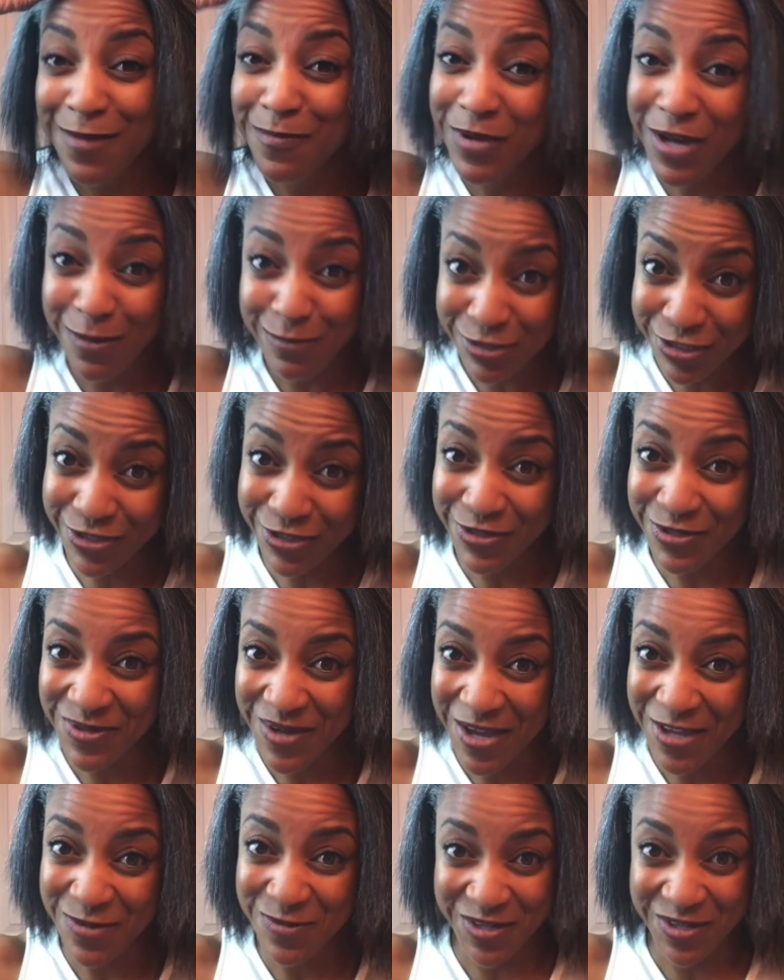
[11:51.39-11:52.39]
But I'm gonna show you
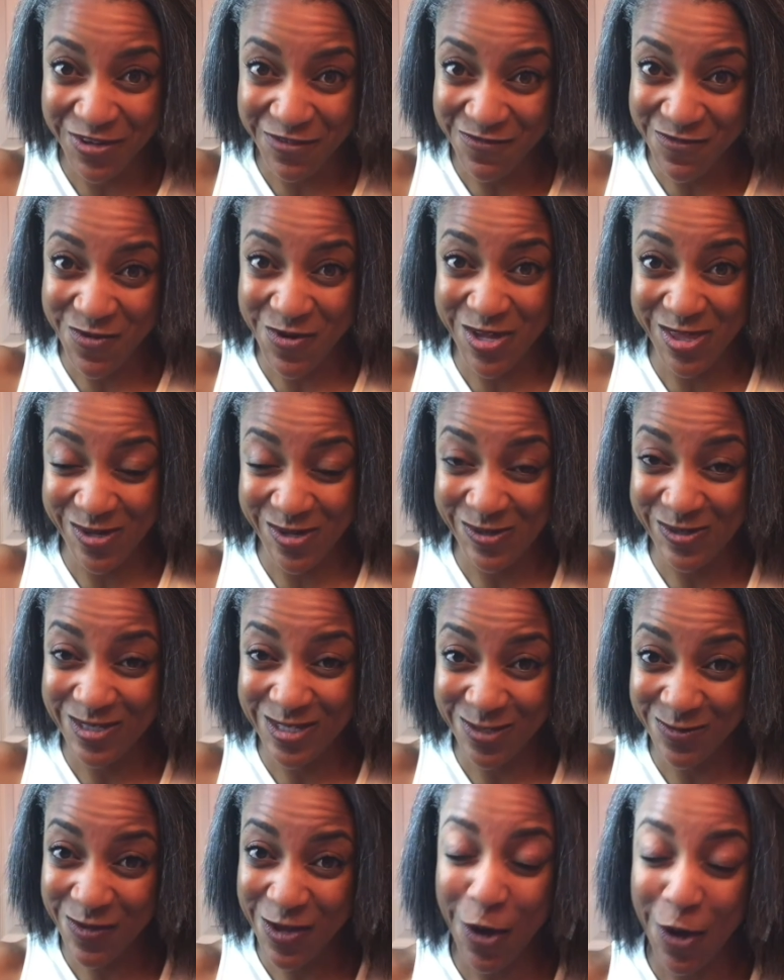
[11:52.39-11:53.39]
how you can avoid those
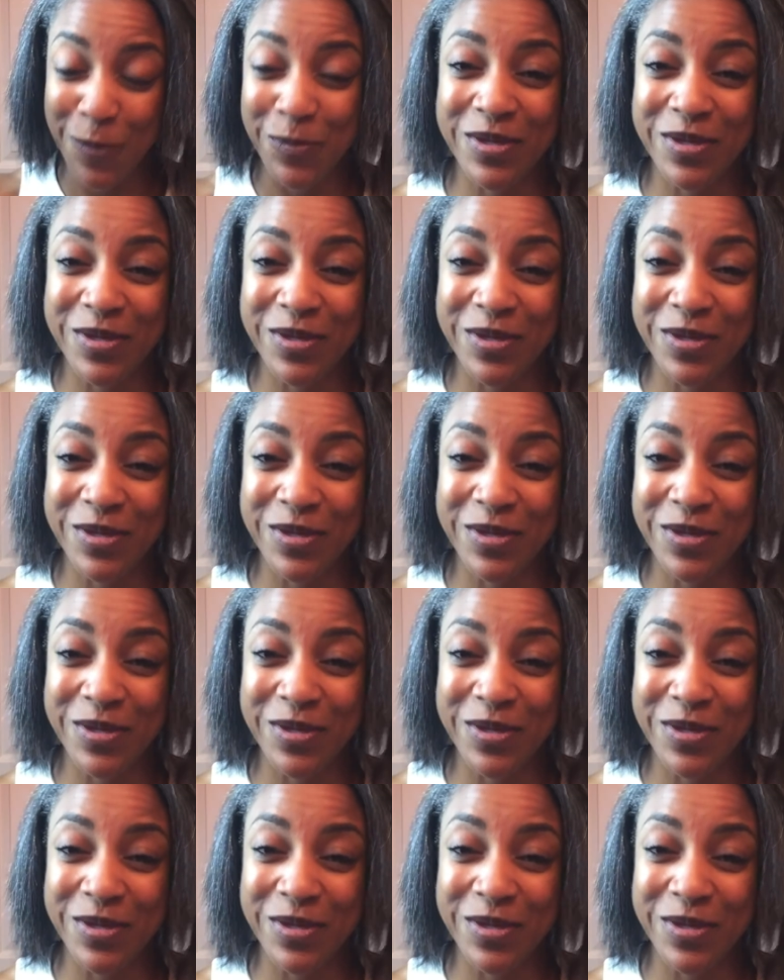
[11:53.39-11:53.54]
as well,